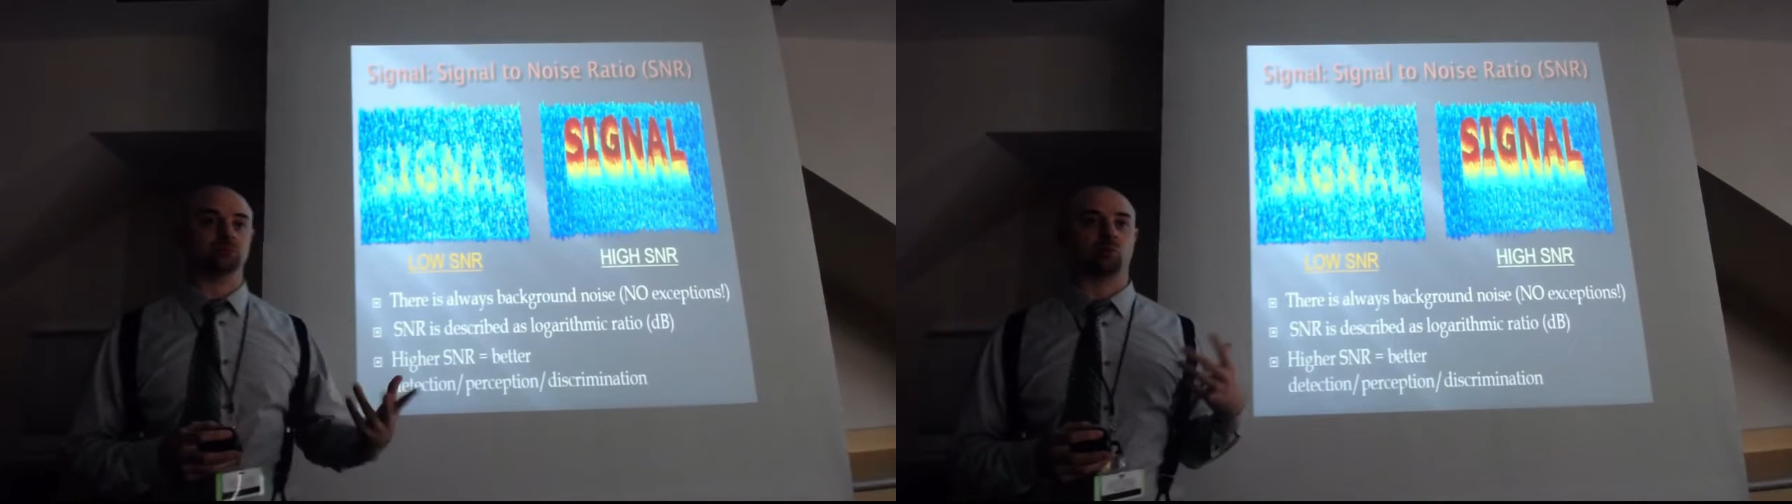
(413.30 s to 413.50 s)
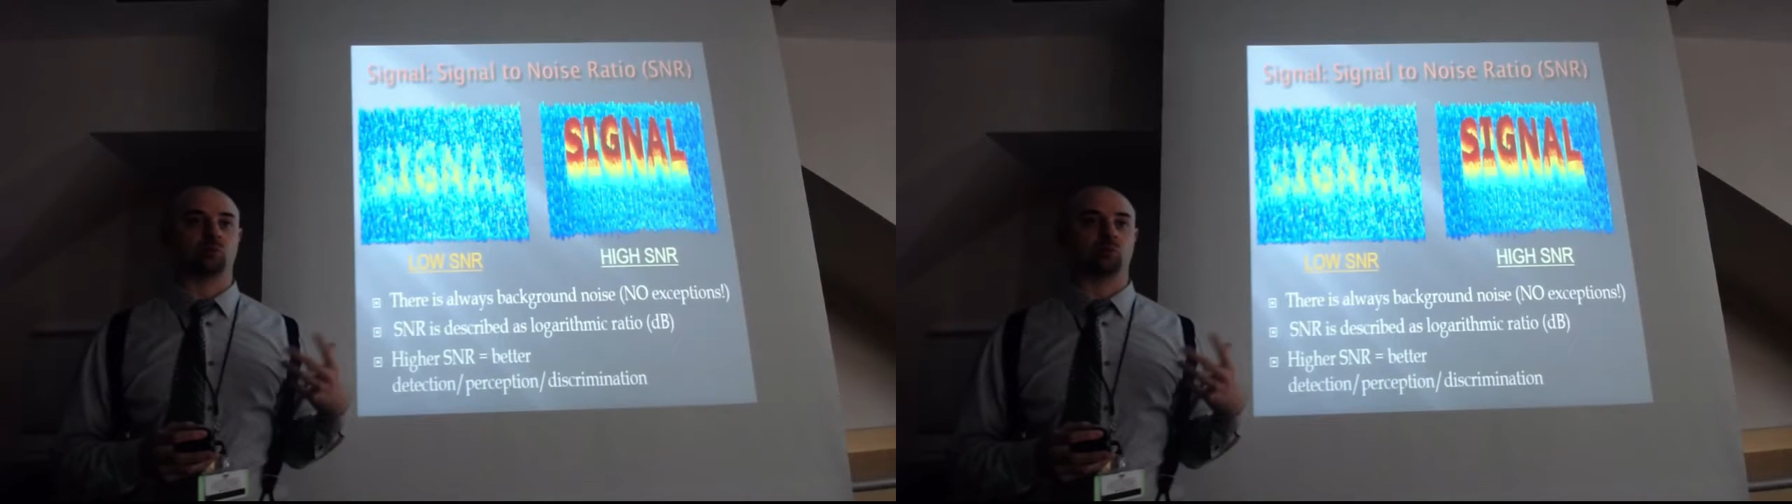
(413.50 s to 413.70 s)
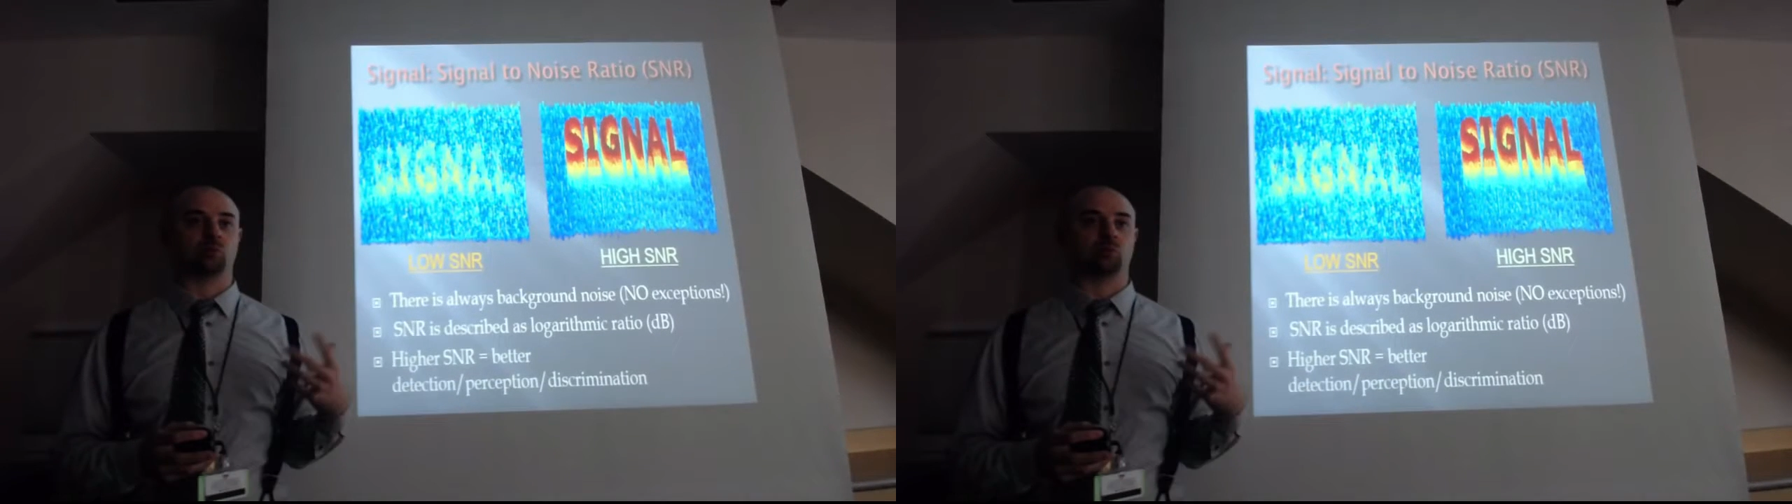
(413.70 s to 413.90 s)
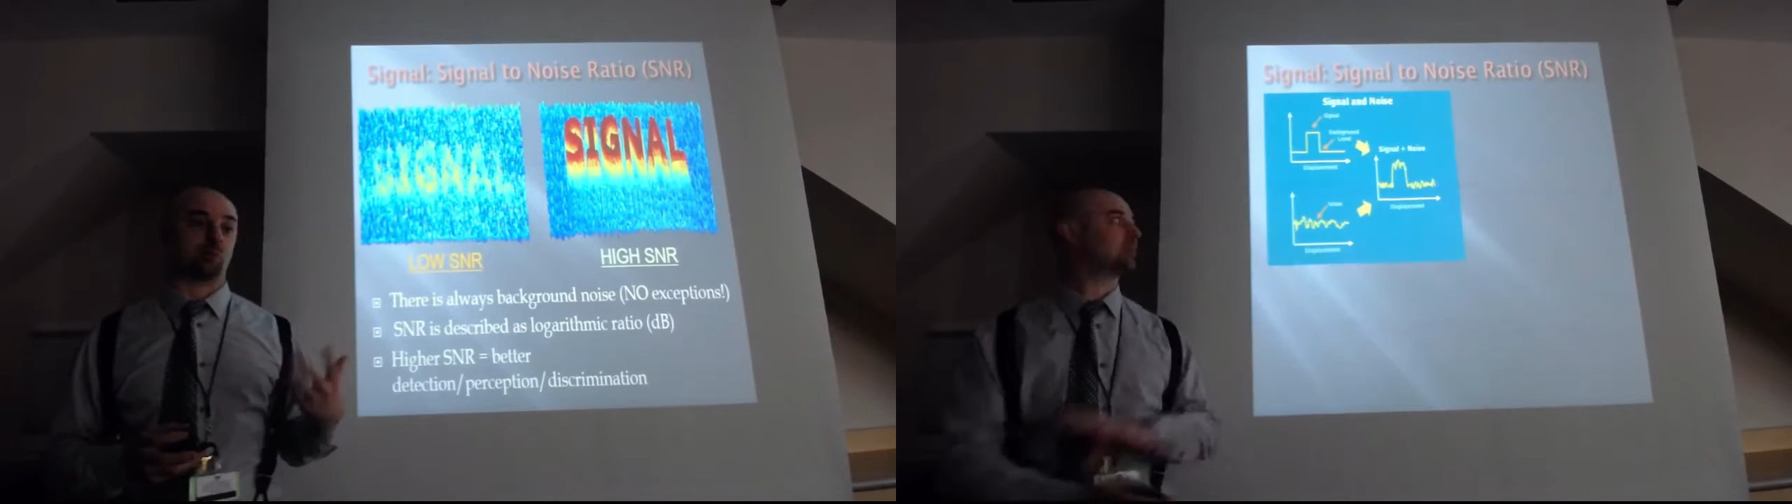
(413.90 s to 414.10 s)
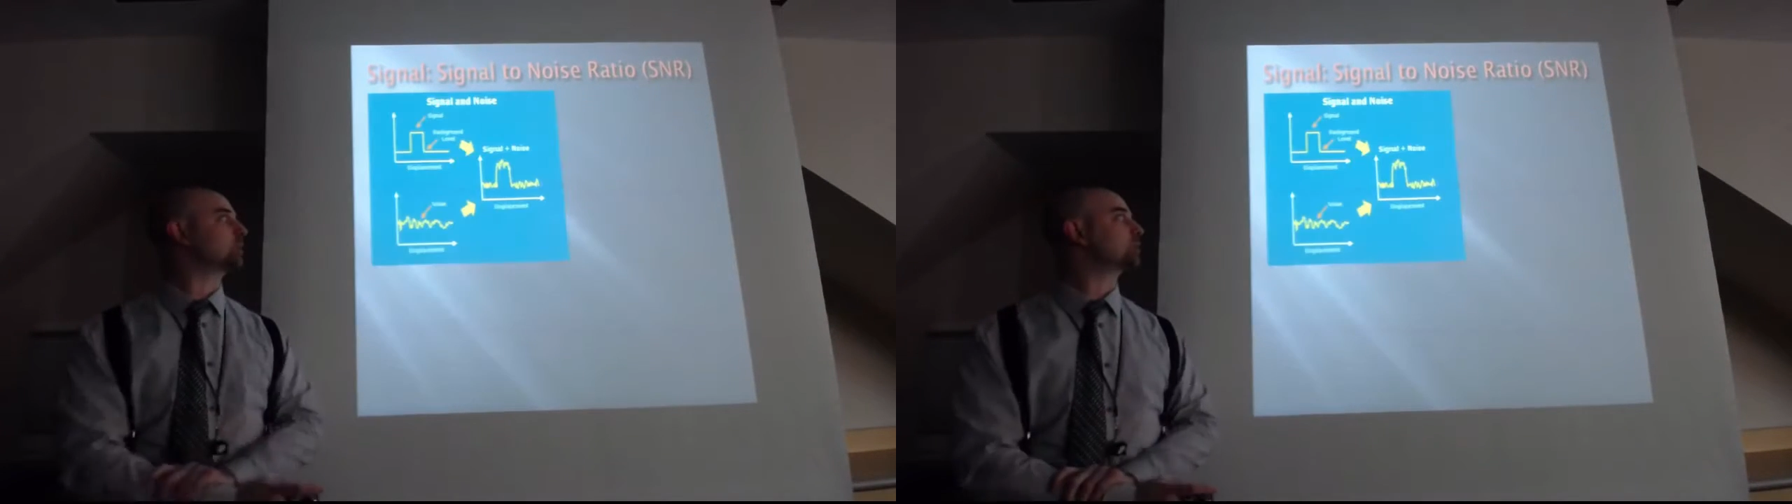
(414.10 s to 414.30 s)
to image
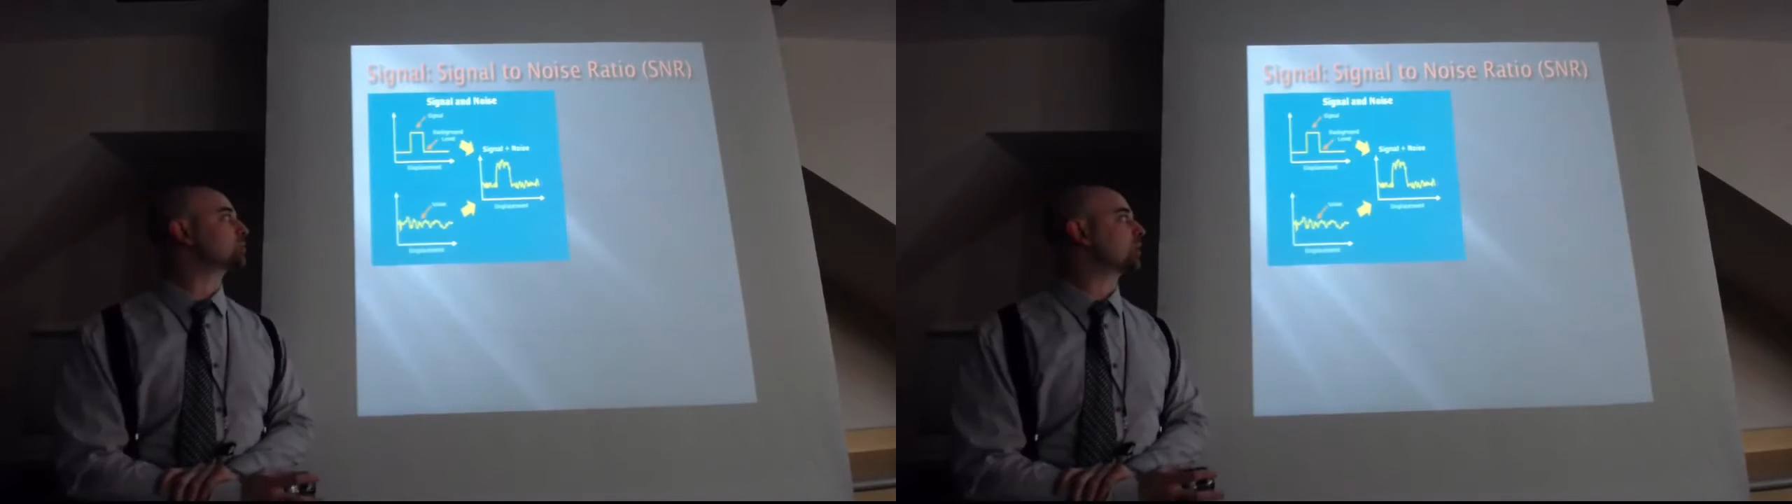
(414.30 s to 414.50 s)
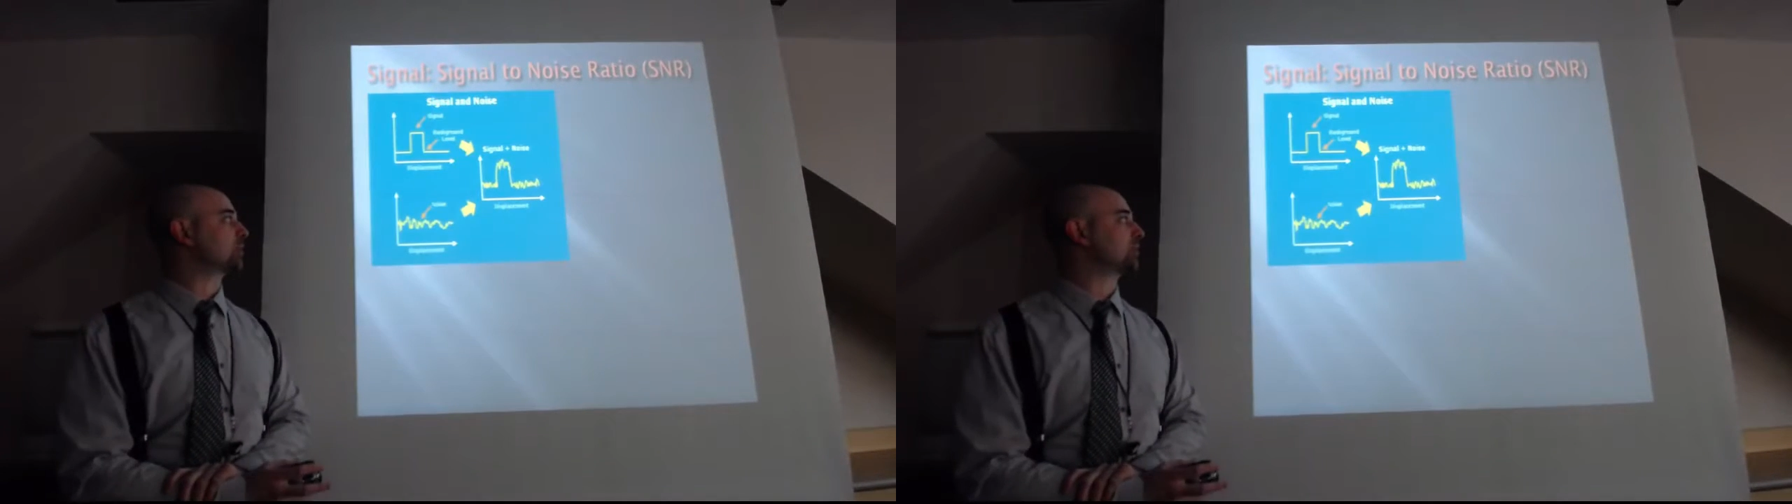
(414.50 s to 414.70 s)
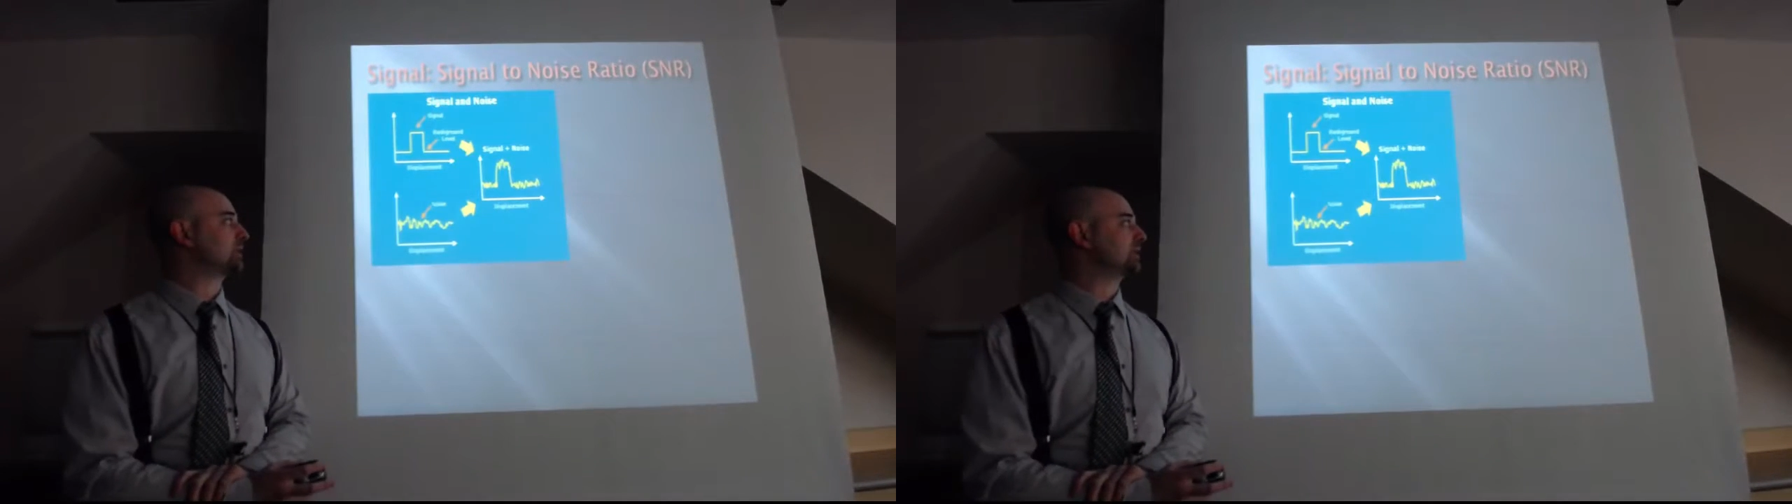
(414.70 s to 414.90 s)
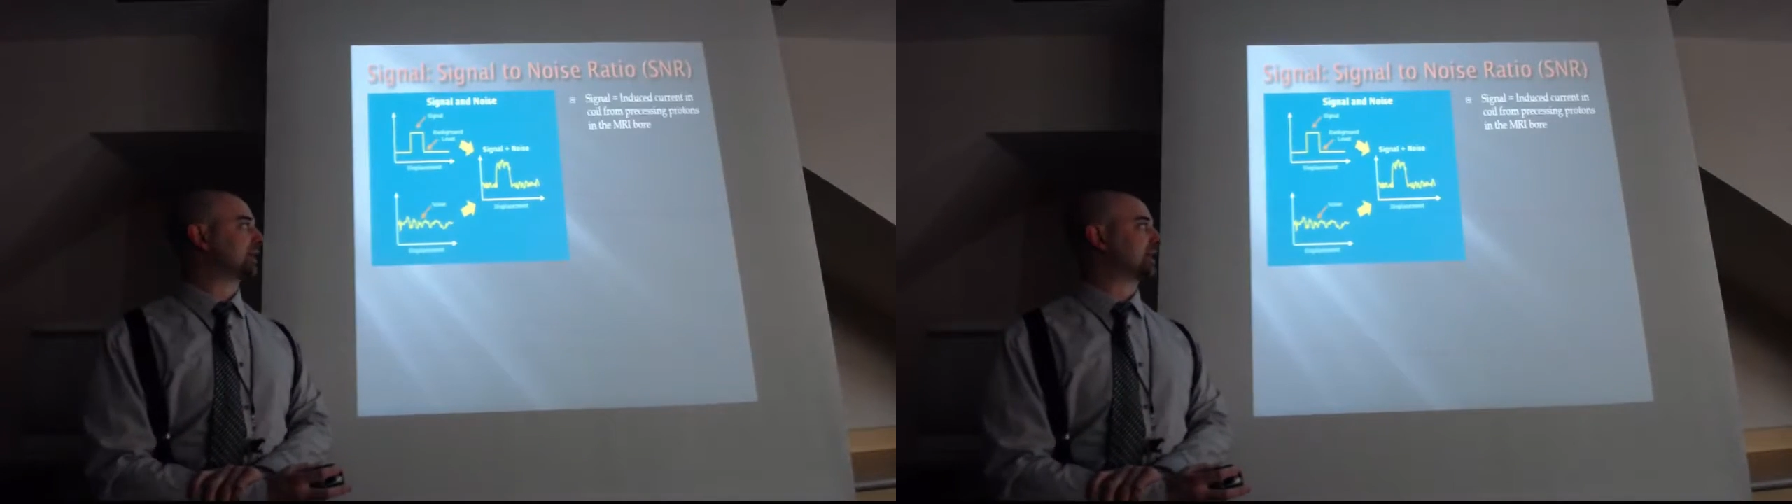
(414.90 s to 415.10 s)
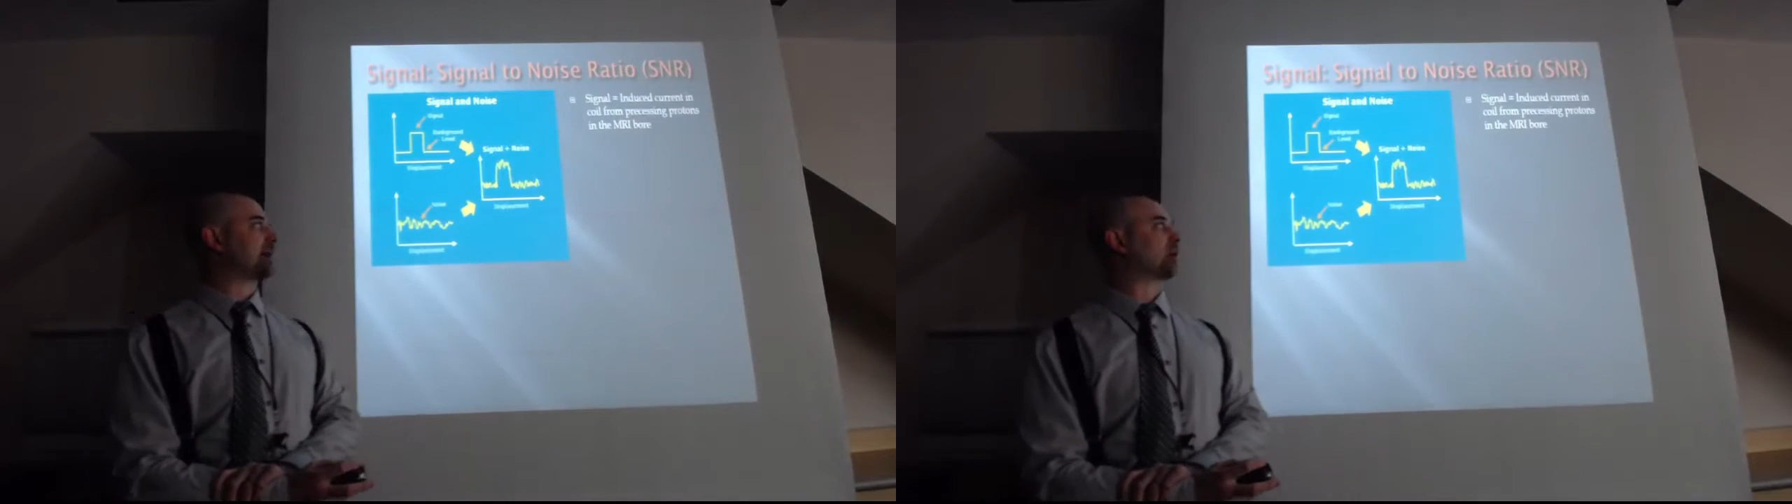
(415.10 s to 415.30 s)
when we're getting an
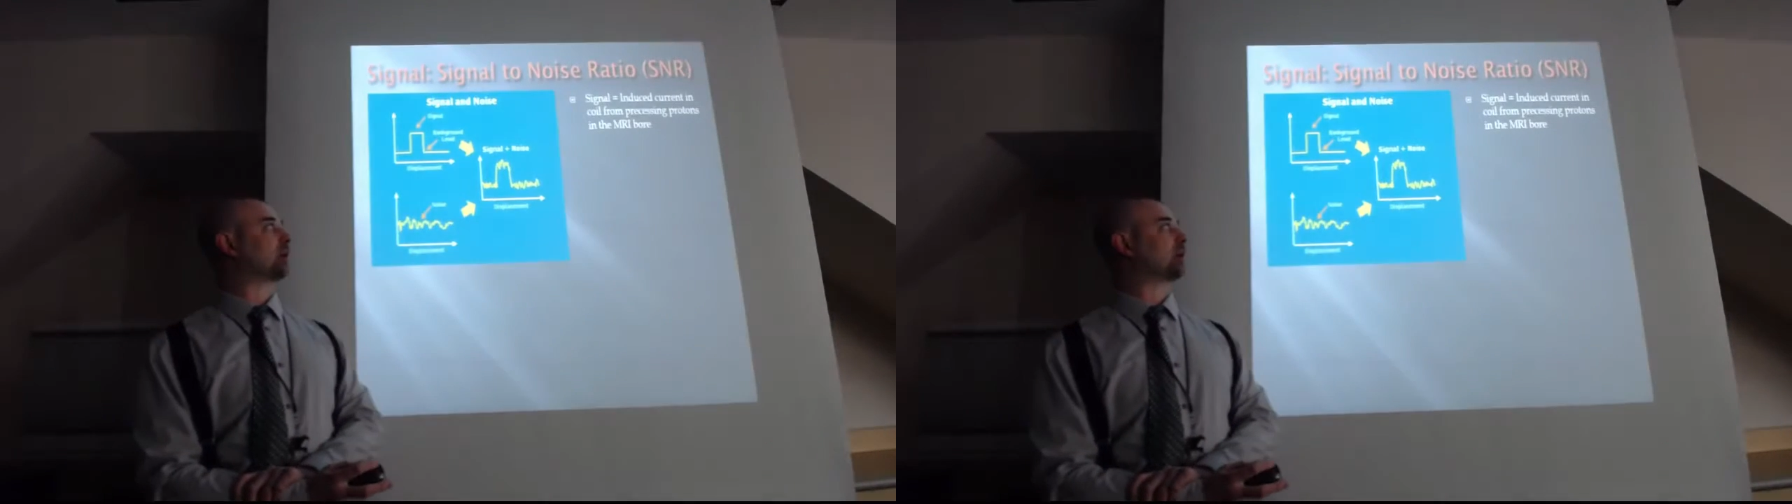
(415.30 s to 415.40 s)
MRI.